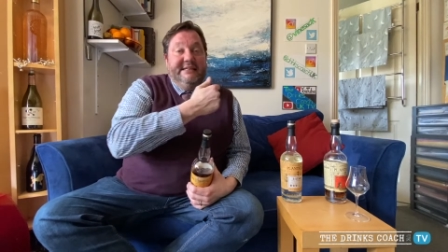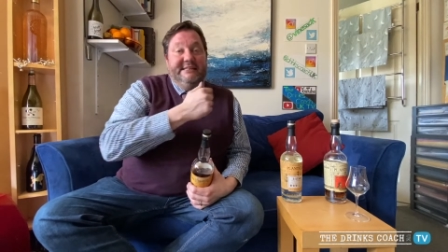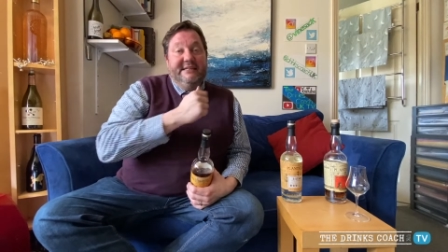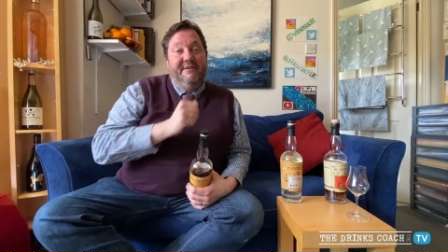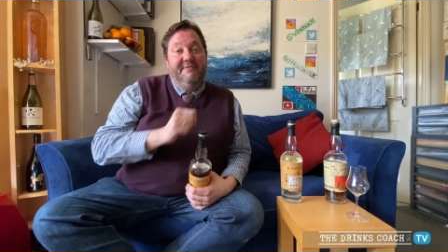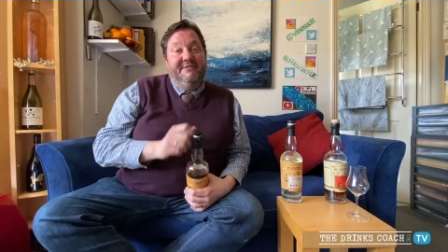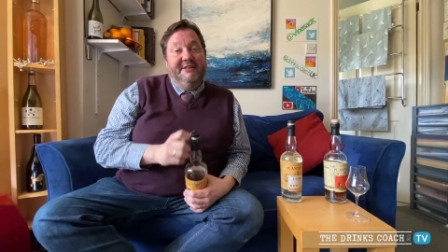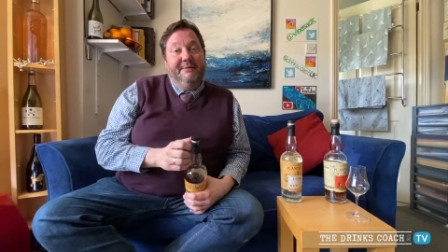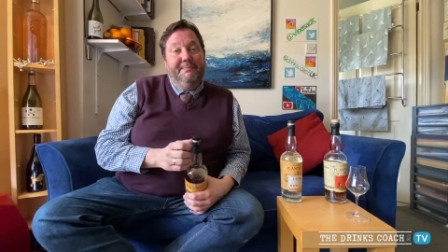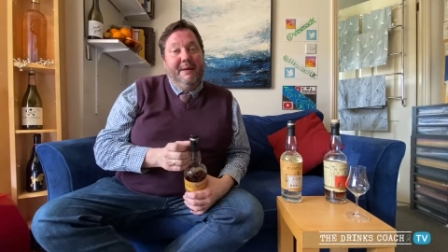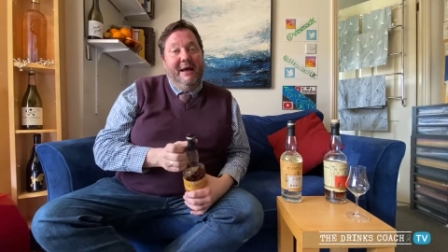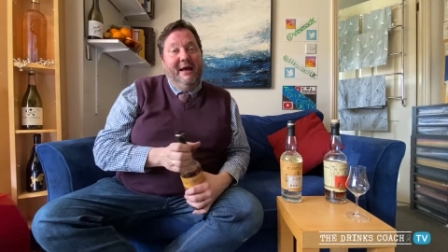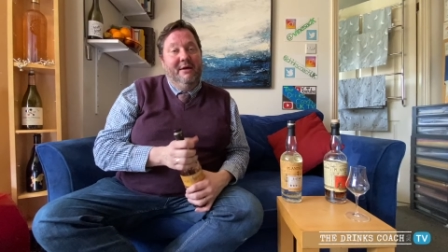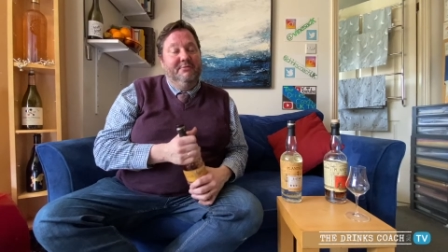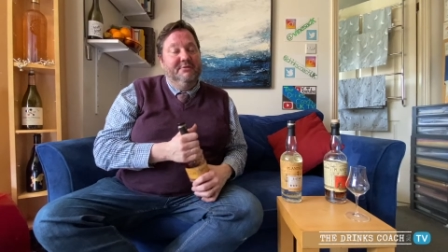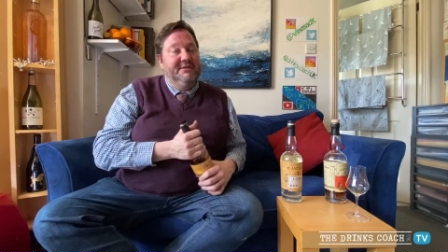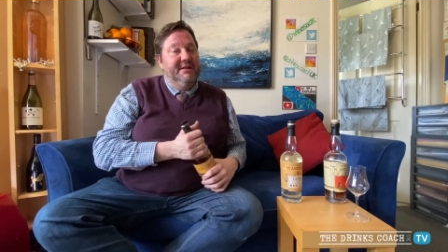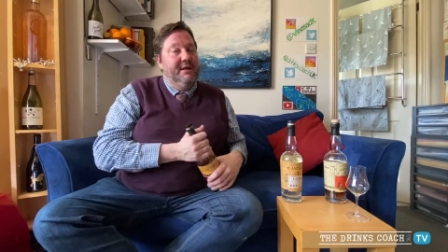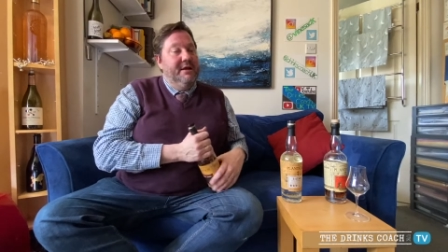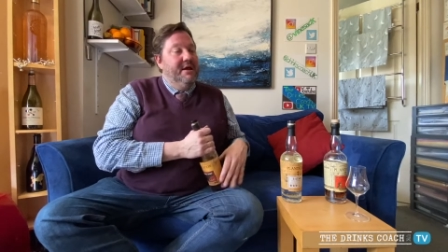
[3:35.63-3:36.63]
70
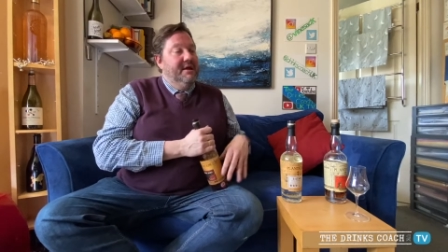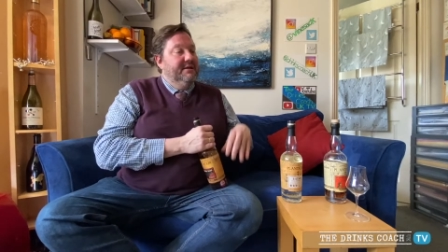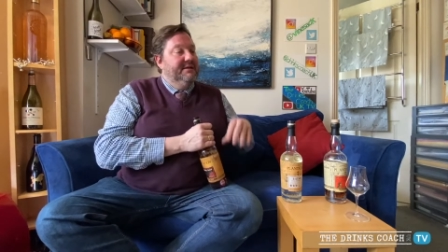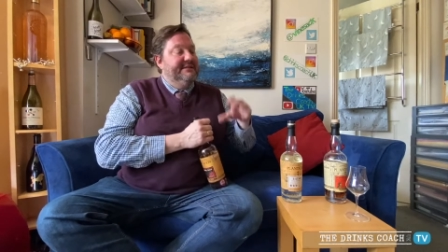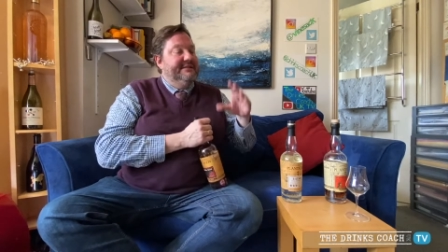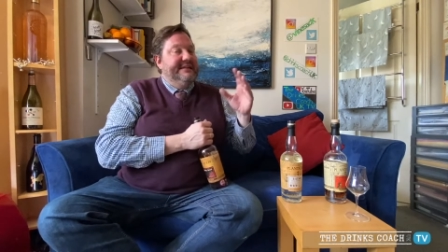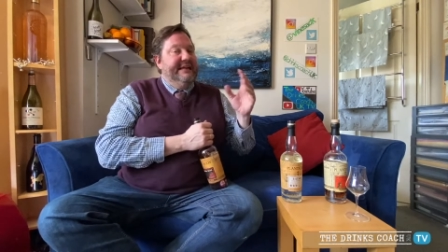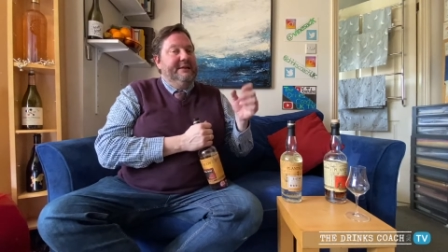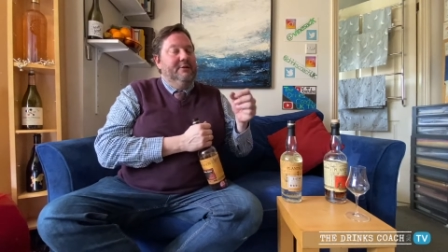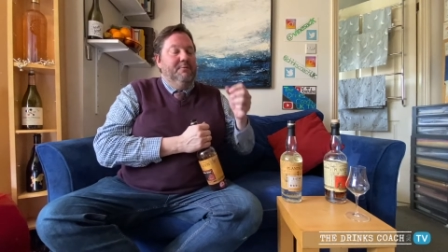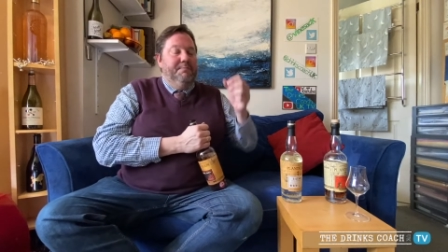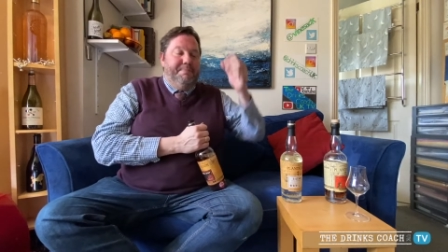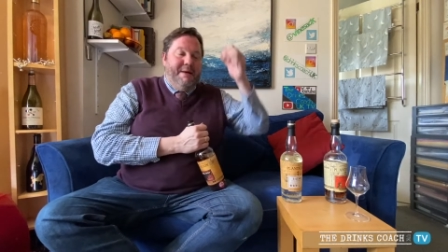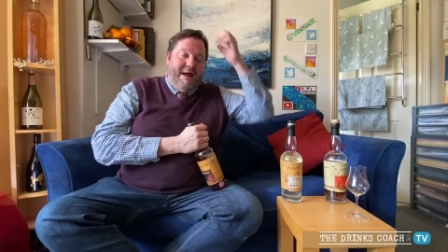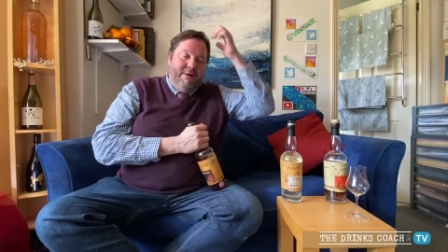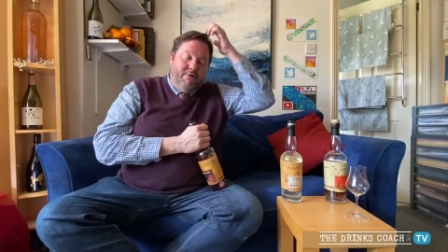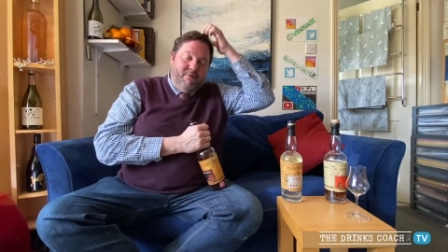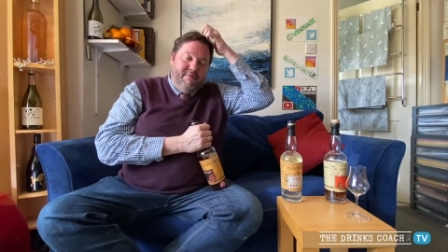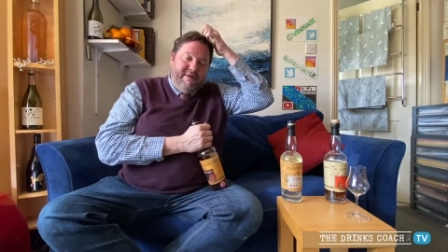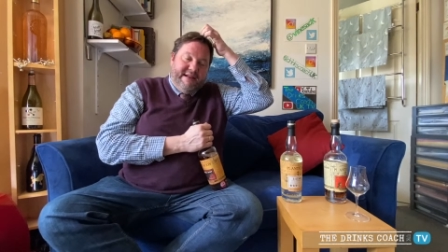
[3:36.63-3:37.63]
pound single
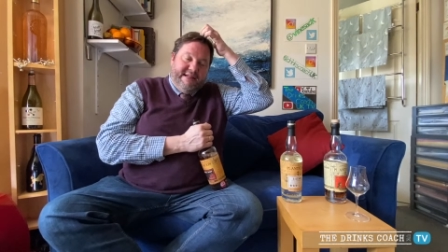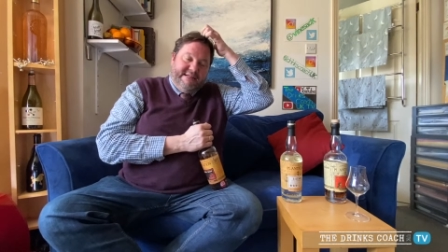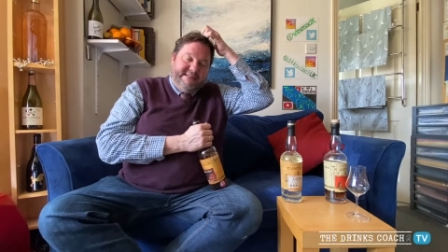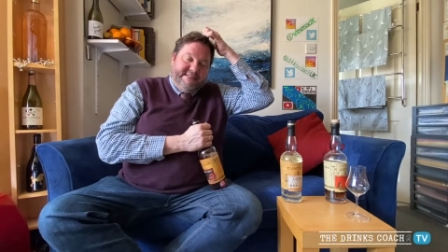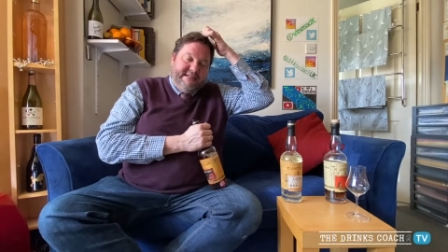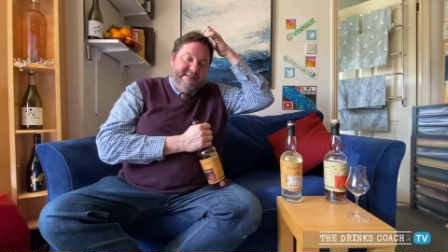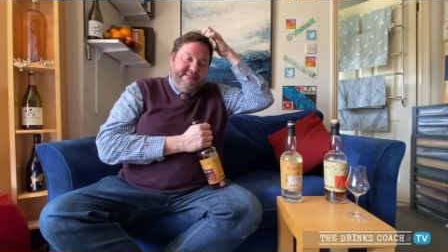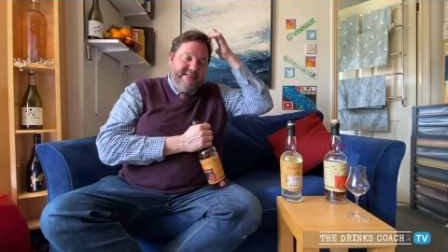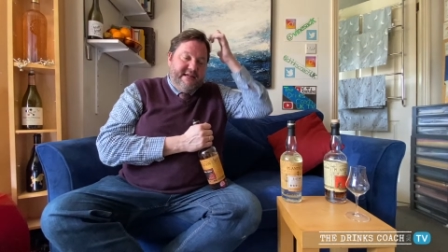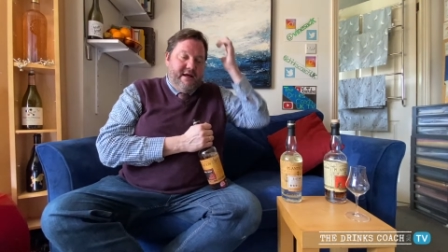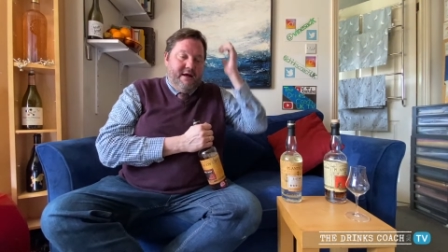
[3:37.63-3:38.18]
barrel releases.